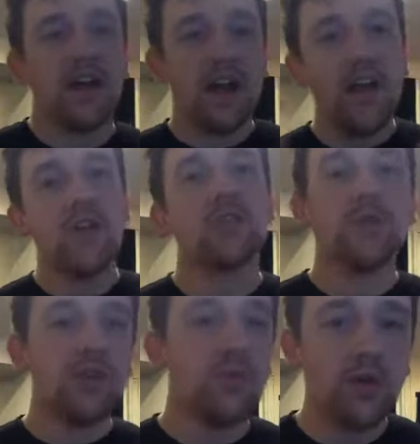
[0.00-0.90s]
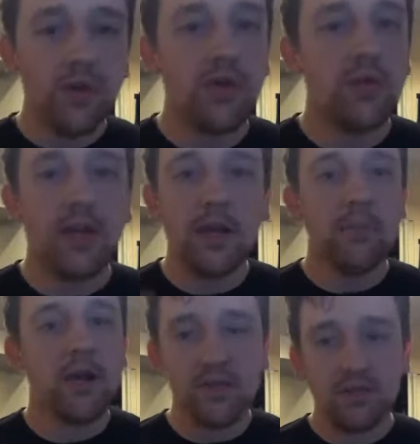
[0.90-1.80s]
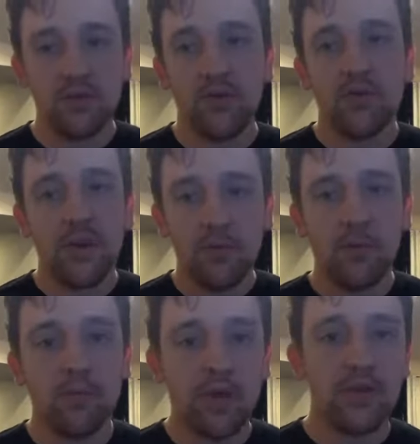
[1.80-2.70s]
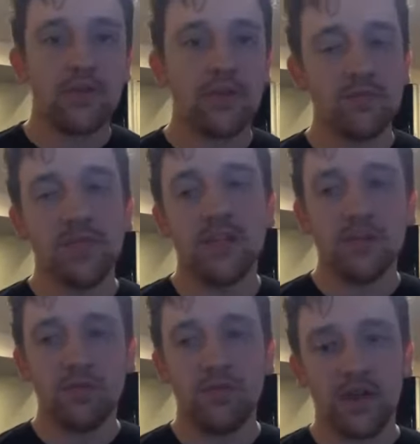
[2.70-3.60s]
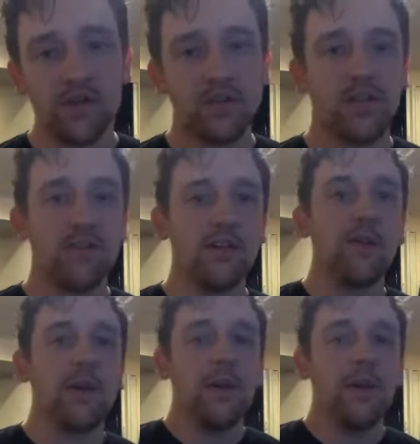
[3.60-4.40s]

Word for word: God knows what you would do in any possible freedom permitting circumstance you would find yourself in.